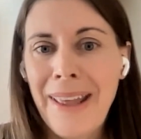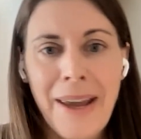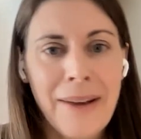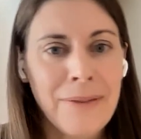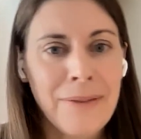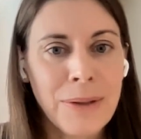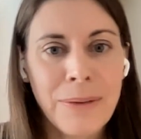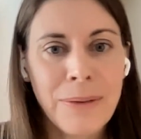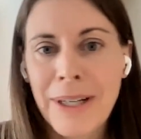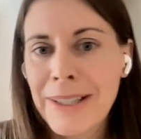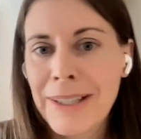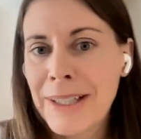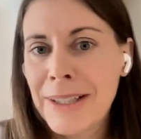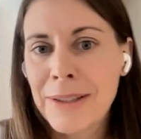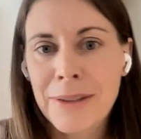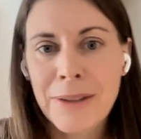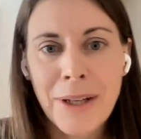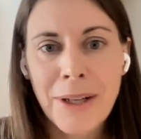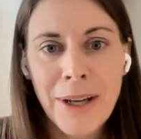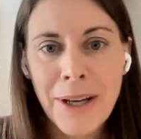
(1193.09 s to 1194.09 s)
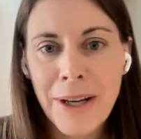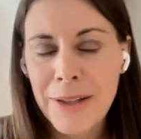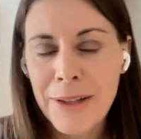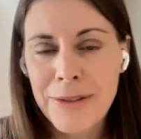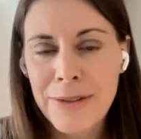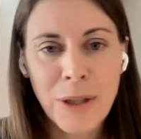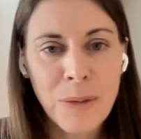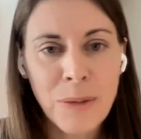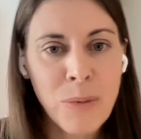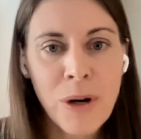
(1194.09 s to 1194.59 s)
everyone in
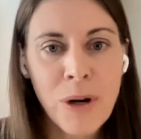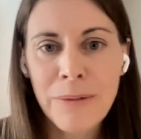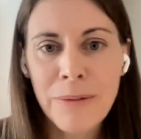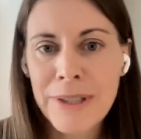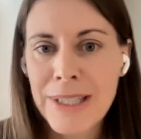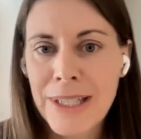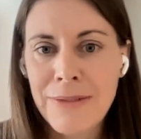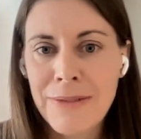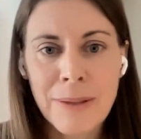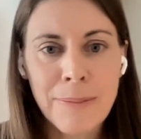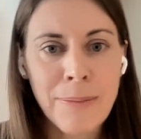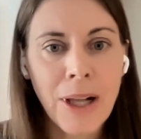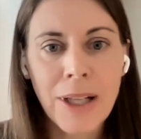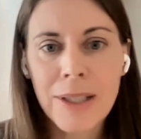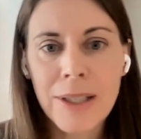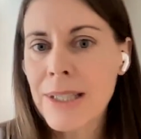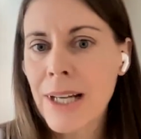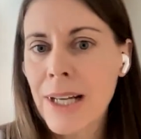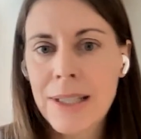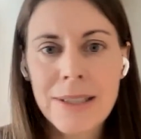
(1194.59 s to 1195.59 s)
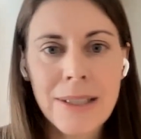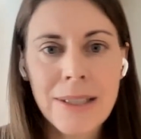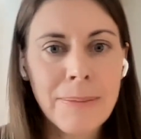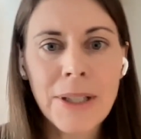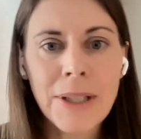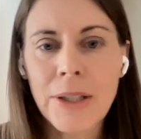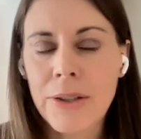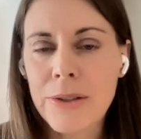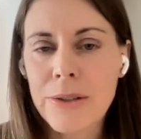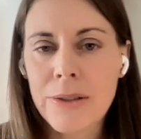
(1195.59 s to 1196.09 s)
Singapore received a pulse
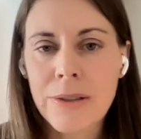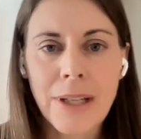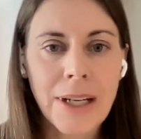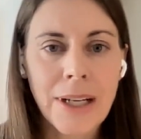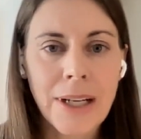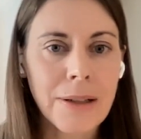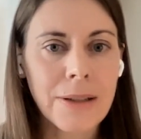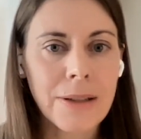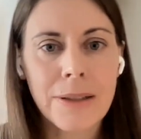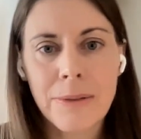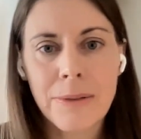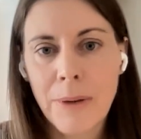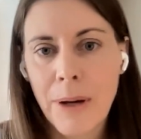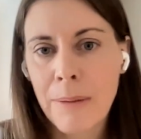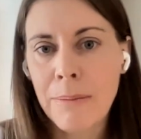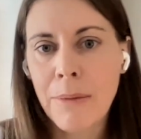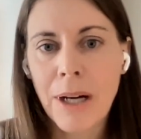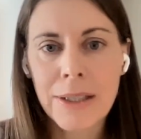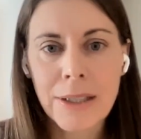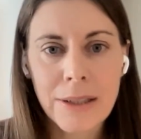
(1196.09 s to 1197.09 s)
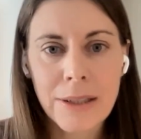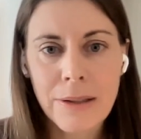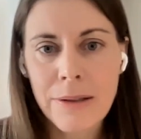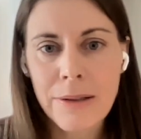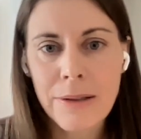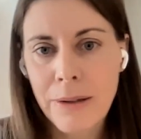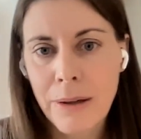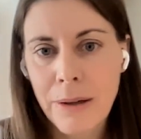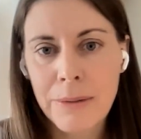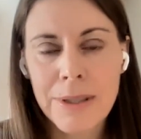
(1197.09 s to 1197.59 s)
oximeter so they could monitor
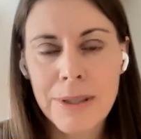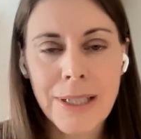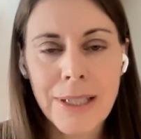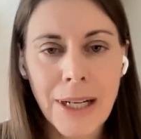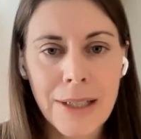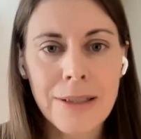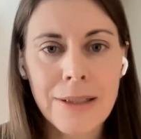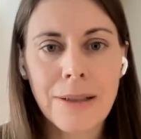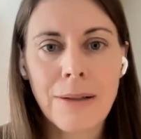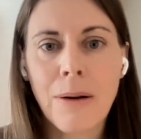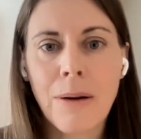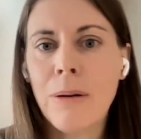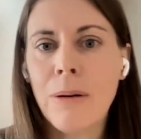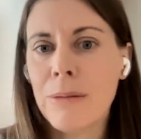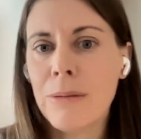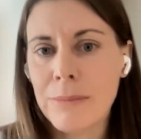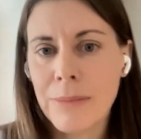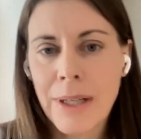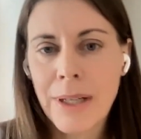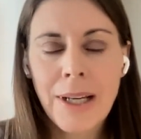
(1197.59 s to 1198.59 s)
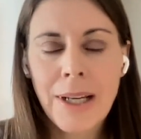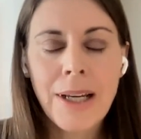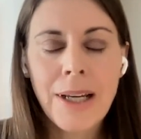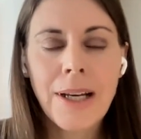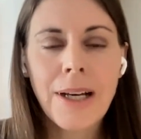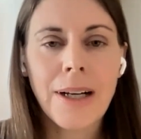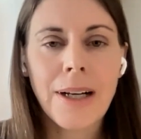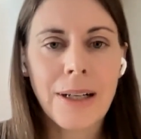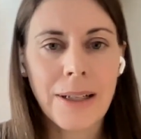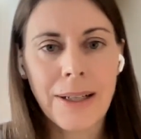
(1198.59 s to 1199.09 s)
their own status at home.
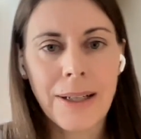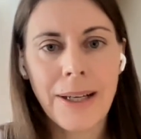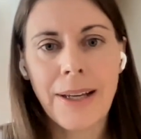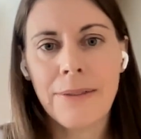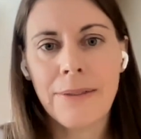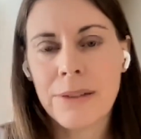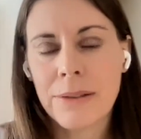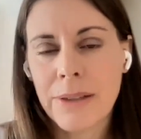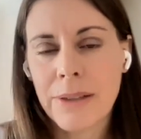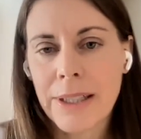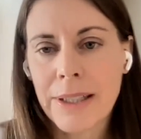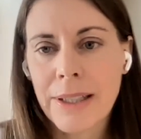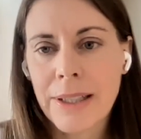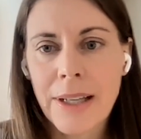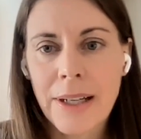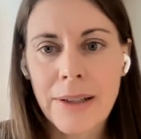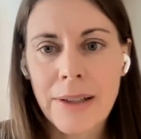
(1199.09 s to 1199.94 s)
Everyone,